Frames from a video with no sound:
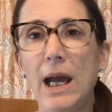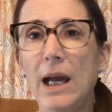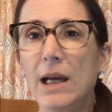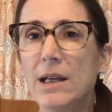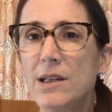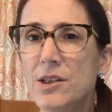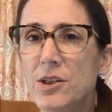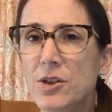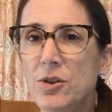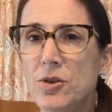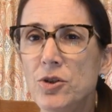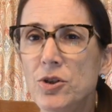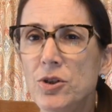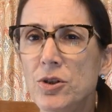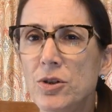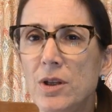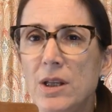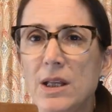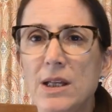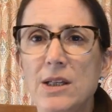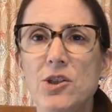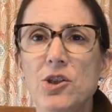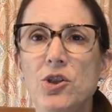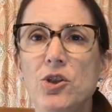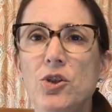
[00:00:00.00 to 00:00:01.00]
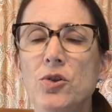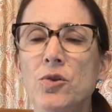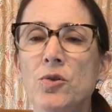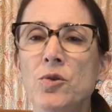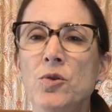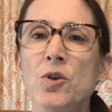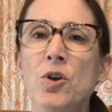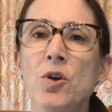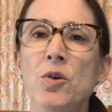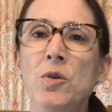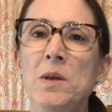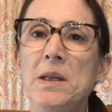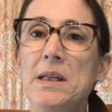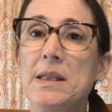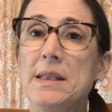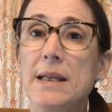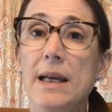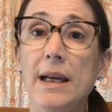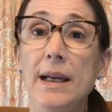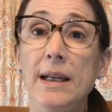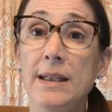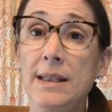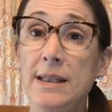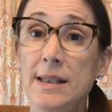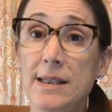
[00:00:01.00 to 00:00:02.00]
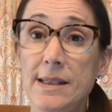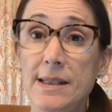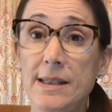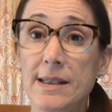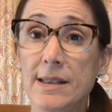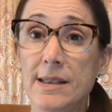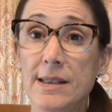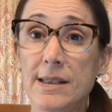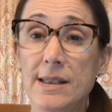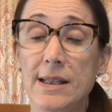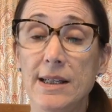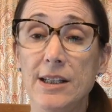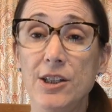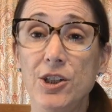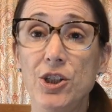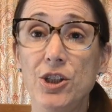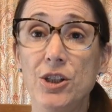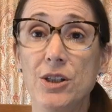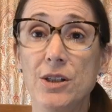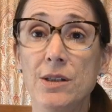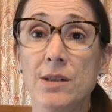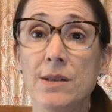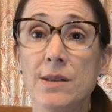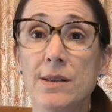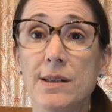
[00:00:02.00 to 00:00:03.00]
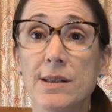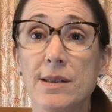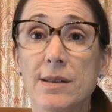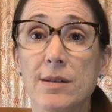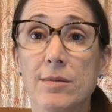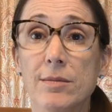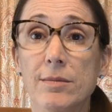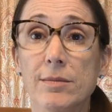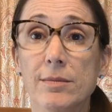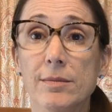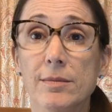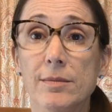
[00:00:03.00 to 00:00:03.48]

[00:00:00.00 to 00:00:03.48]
As you do this, do you notice any sensations?